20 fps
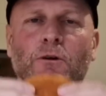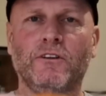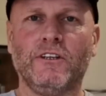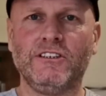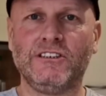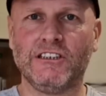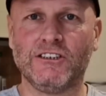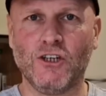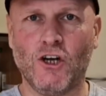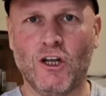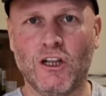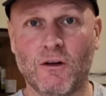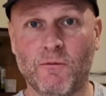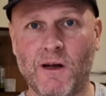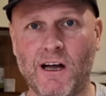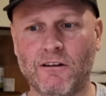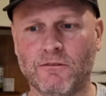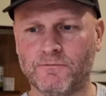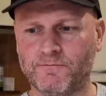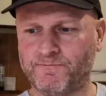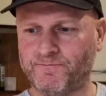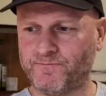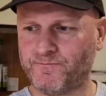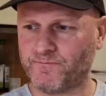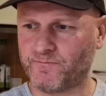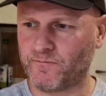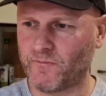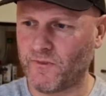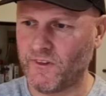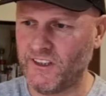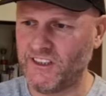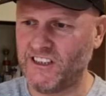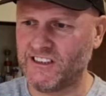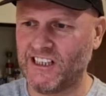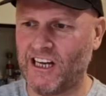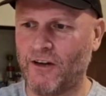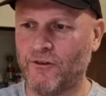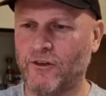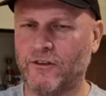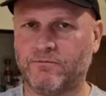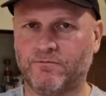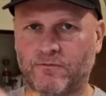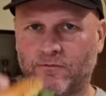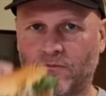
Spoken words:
what this is all about. This is how